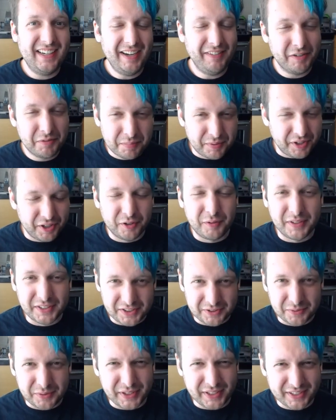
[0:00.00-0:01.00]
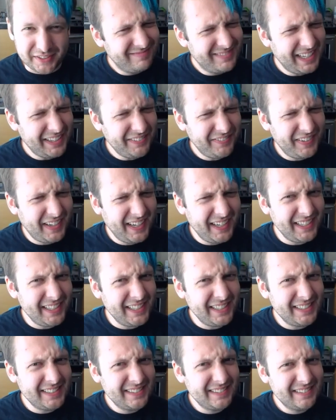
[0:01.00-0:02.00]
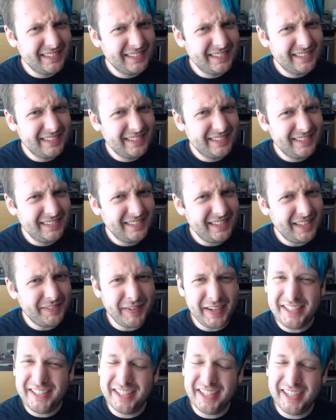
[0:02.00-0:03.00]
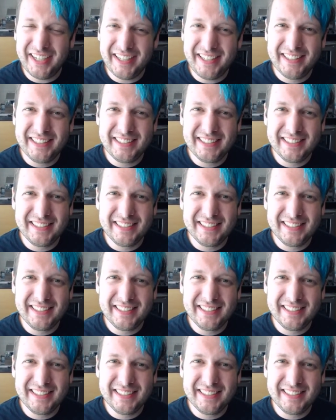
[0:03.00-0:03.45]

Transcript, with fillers: I have a burrito once a week. Is that fine? Am I good?